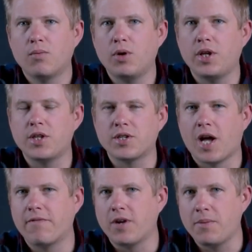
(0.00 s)
Really, there's
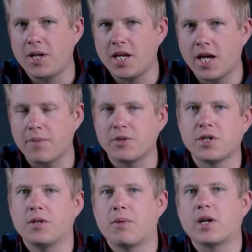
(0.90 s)
not very many cameras
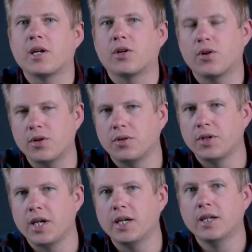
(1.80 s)
on the market
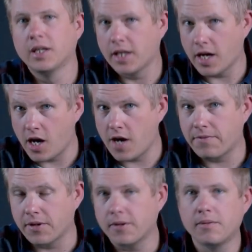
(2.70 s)
currently that
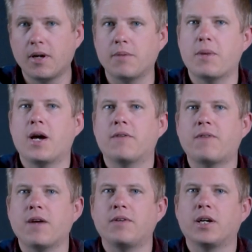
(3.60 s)
offer a
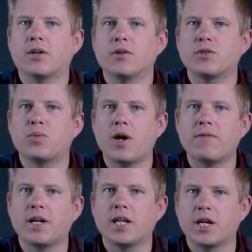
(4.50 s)
5 gigahertz
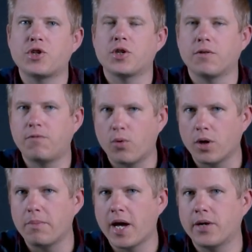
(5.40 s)
Wi-Fi connection
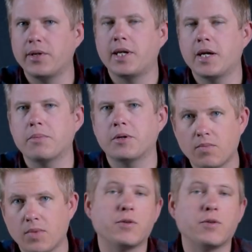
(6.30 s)
for a battery camera.